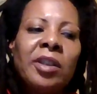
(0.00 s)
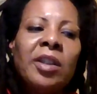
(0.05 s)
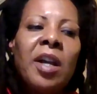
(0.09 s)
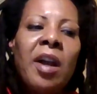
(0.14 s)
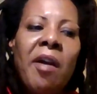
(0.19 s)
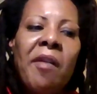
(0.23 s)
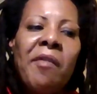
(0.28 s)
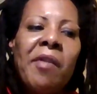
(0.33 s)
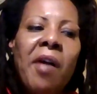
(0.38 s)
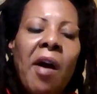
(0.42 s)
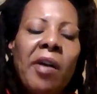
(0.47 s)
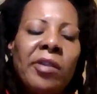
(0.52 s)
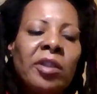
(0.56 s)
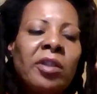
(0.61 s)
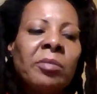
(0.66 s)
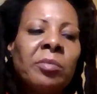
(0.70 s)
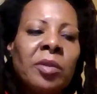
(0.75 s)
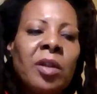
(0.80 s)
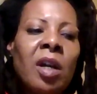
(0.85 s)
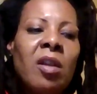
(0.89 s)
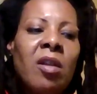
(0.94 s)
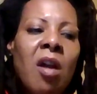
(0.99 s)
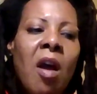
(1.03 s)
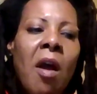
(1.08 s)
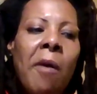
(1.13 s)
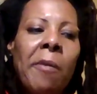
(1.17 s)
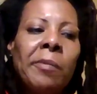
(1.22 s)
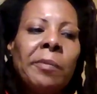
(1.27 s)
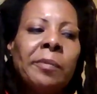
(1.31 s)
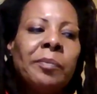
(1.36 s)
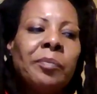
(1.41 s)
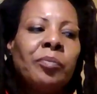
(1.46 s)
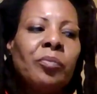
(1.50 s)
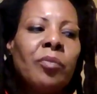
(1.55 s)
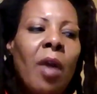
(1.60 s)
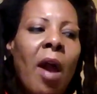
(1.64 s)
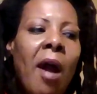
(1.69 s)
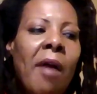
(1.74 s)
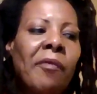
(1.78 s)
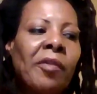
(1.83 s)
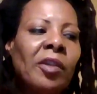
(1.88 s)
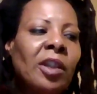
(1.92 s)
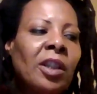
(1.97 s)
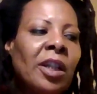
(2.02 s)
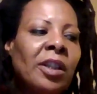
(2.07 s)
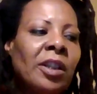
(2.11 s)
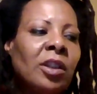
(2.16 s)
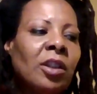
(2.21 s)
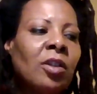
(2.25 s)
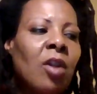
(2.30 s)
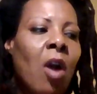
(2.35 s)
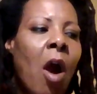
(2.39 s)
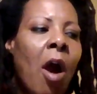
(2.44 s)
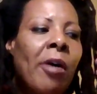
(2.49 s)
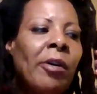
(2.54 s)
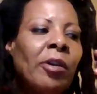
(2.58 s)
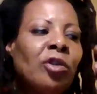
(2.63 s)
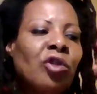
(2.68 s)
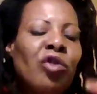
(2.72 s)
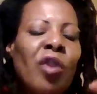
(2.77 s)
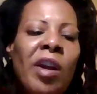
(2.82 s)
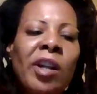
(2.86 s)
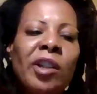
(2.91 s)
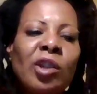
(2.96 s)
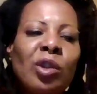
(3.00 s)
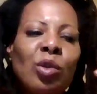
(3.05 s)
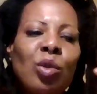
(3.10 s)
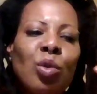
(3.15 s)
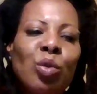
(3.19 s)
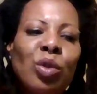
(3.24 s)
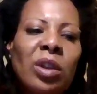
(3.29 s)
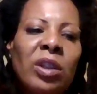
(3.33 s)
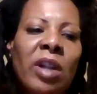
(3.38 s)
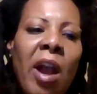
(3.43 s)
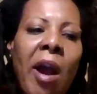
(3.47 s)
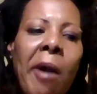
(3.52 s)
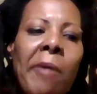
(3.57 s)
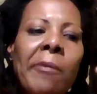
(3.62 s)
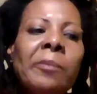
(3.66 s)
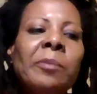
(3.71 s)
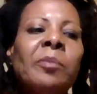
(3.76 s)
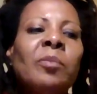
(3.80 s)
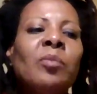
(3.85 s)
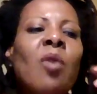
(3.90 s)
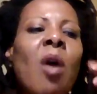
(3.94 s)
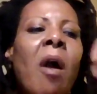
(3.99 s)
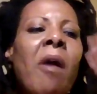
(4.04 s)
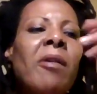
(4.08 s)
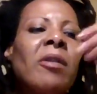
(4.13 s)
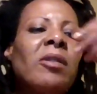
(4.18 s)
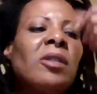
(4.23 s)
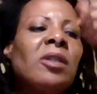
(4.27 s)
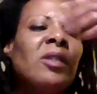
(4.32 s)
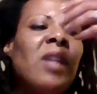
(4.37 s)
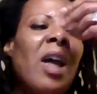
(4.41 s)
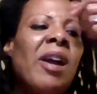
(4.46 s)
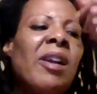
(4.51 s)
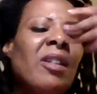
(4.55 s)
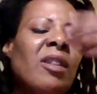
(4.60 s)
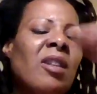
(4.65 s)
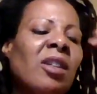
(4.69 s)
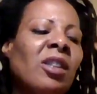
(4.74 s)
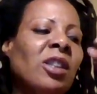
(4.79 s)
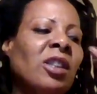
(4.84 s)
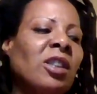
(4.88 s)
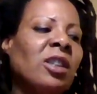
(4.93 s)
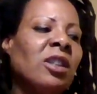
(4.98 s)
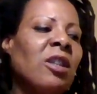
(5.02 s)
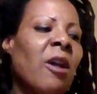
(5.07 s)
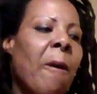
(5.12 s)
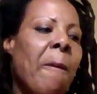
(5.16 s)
or something like that. Effervescent, translucent, like this.